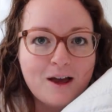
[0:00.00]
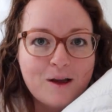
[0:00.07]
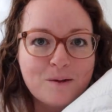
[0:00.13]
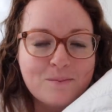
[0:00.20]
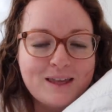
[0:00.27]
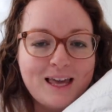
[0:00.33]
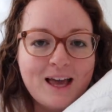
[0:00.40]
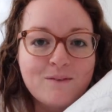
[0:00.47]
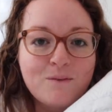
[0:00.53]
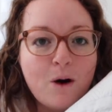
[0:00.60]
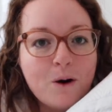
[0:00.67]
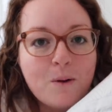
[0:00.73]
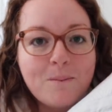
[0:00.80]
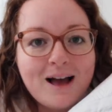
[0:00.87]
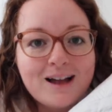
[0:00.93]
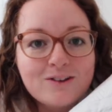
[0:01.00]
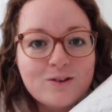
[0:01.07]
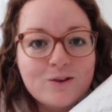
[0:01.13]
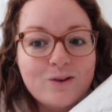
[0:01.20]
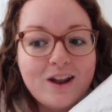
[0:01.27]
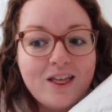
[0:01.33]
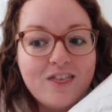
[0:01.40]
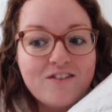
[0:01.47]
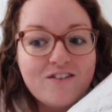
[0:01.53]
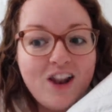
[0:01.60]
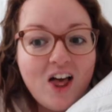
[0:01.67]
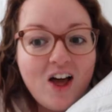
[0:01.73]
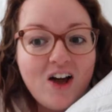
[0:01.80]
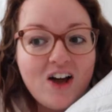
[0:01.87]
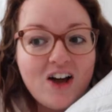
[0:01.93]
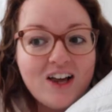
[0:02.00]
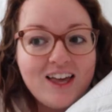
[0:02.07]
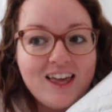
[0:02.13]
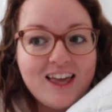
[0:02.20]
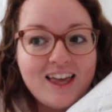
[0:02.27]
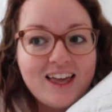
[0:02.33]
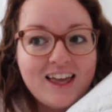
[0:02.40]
But yeah, welcome back to another vlog.